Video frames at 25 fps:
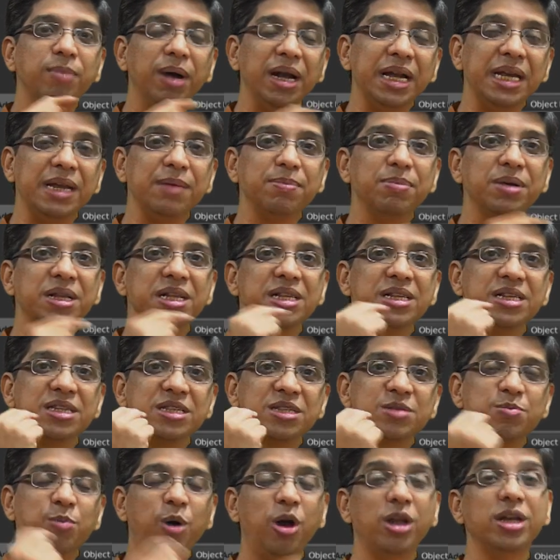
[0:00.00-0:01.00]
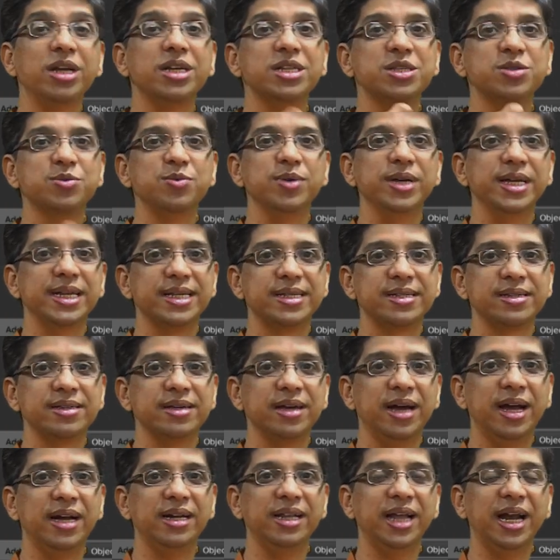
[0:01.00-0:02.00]
multiple smaller
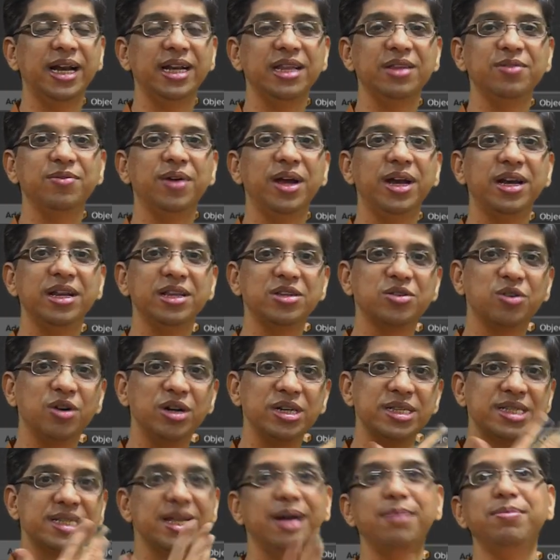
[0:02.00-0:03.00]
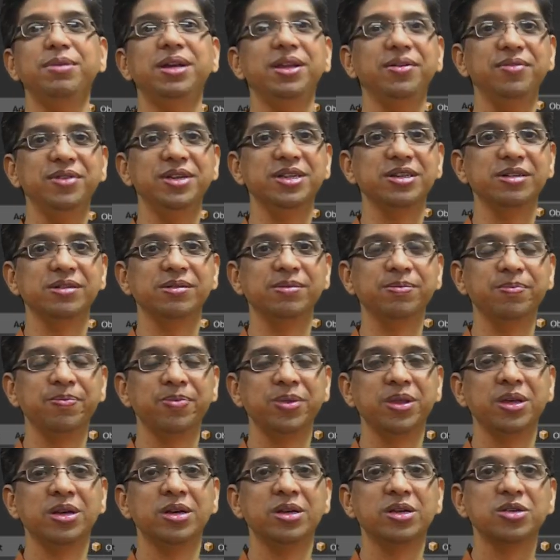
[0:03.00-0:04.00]
squares, and that is why it is called subdivision.
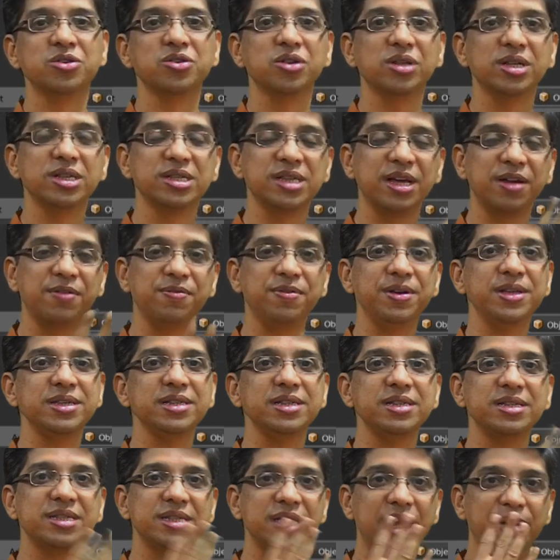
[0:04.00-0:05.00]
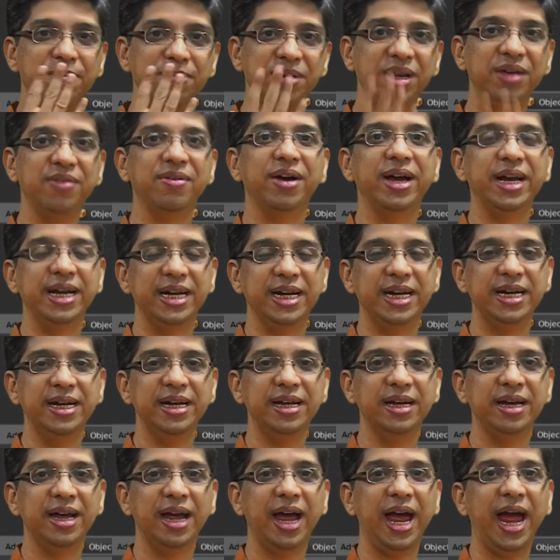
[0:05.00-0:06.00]
So the surface is
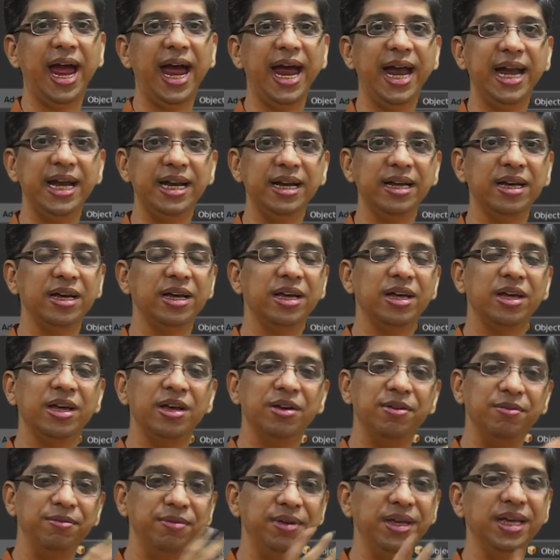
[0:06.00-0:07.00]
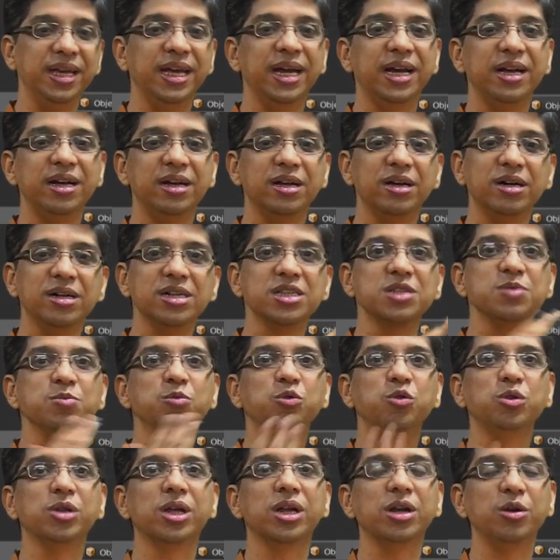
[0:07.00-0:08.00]
subdivided and we get a
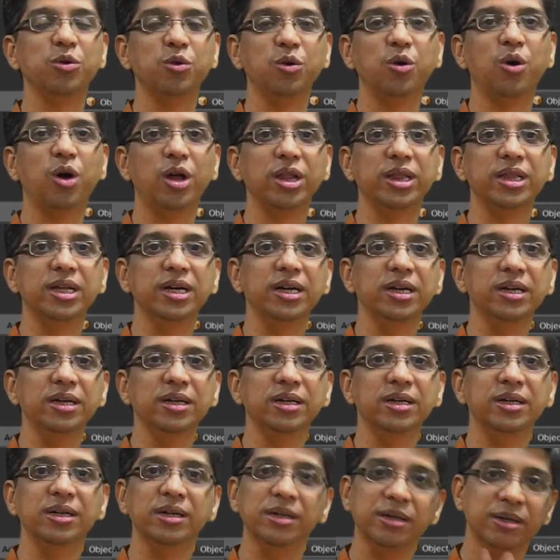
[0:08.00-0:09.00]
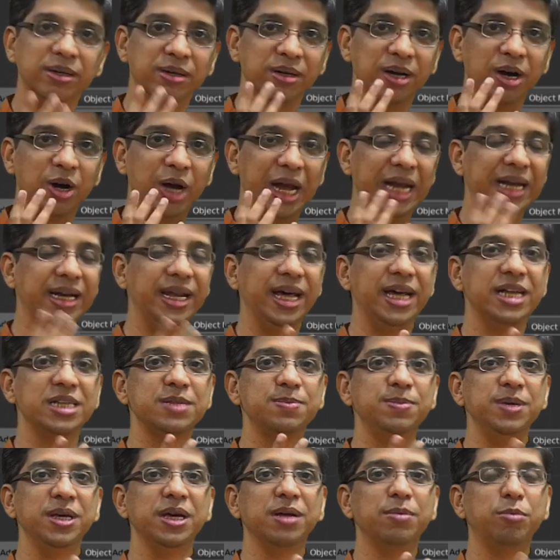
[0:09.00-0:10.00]
smoother look on the
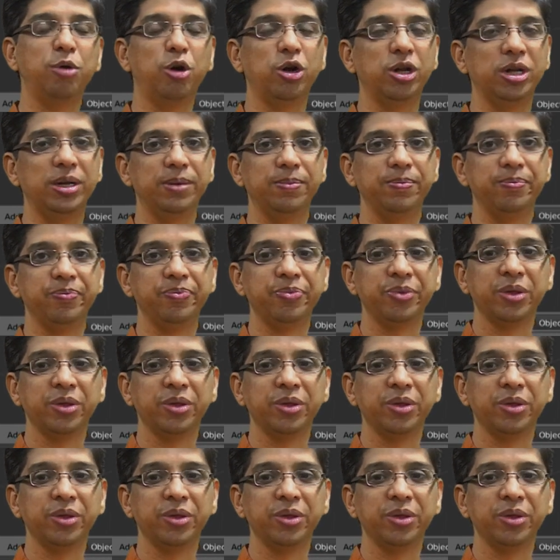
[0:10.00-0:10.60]
entire sphere model.